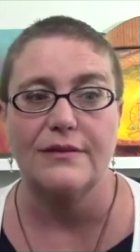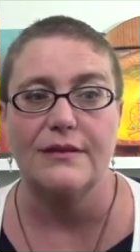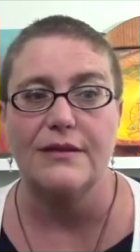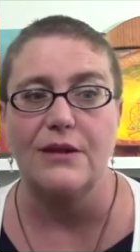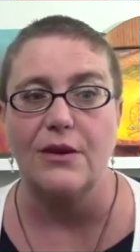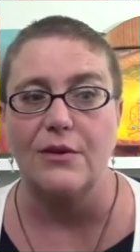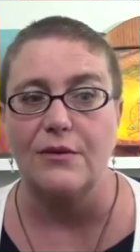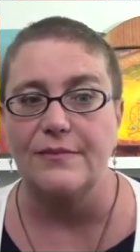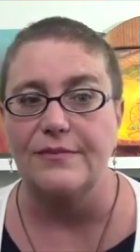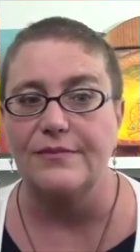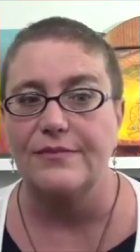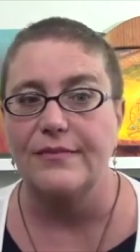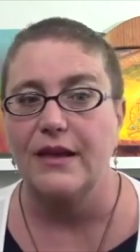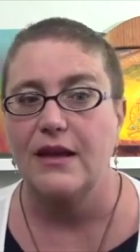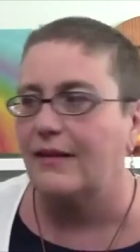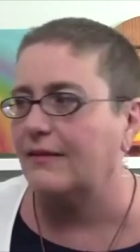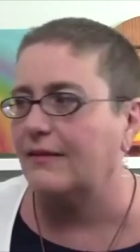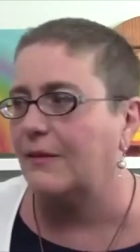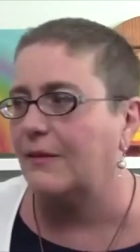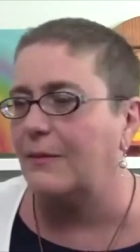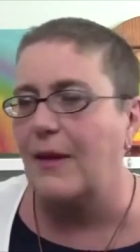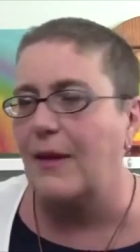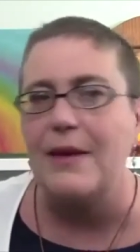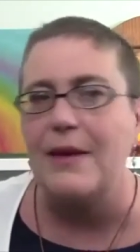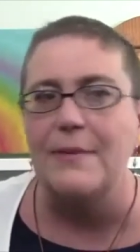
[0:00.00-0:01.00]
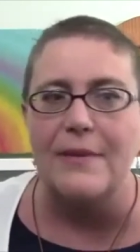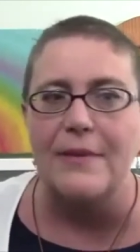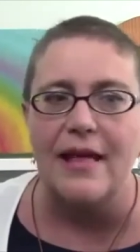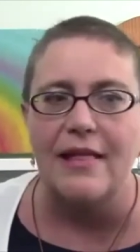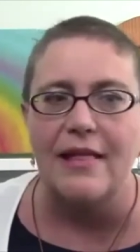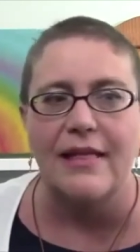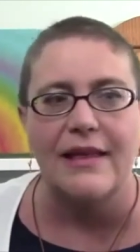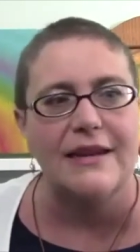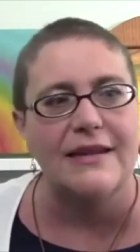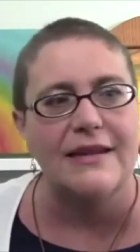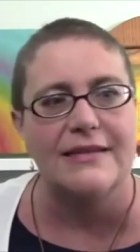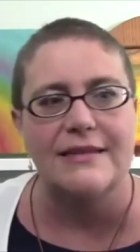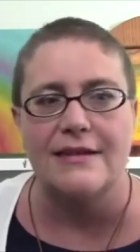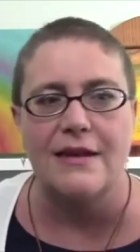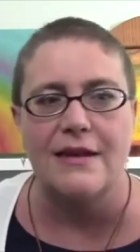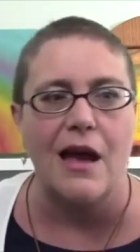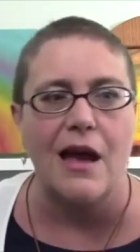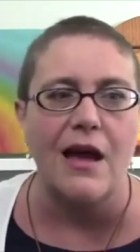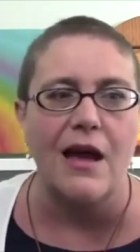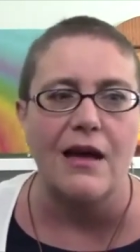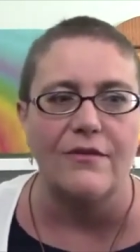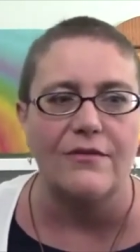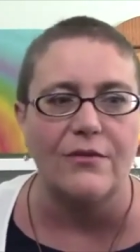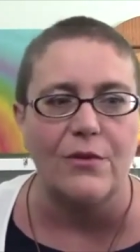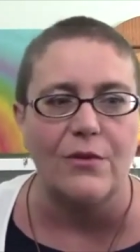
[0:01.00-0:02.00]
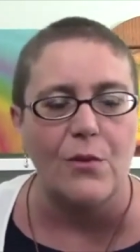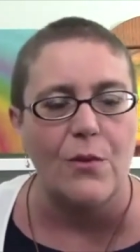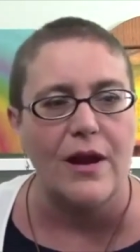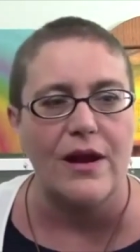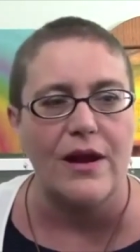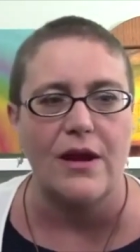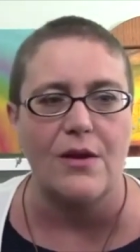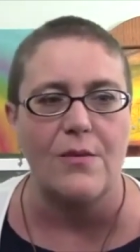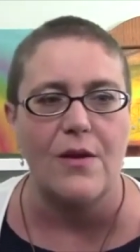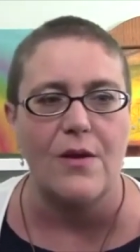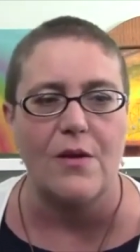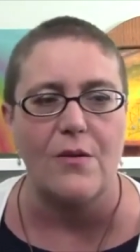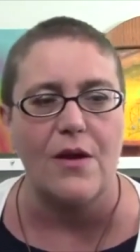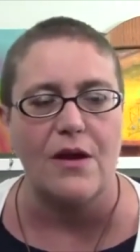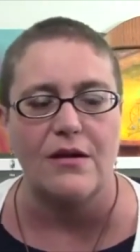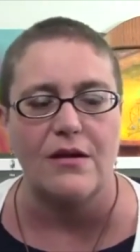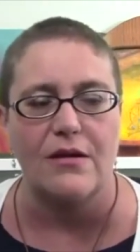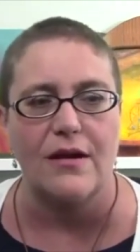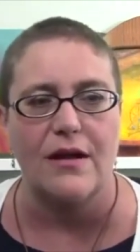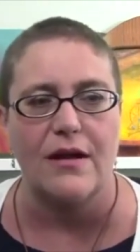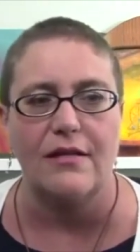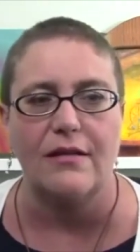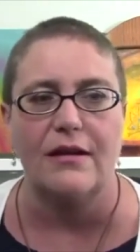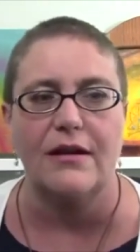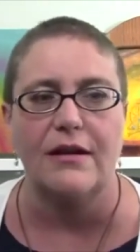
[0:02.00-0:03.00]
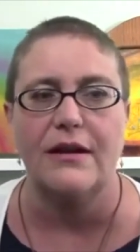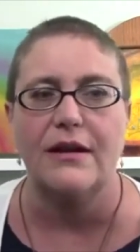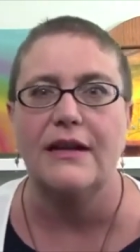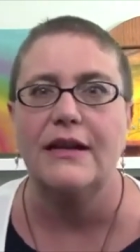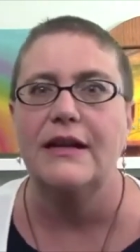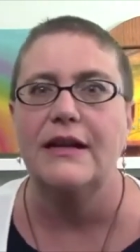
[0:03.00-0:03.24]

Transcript: So the paint palette is not for wet on wet watercolor.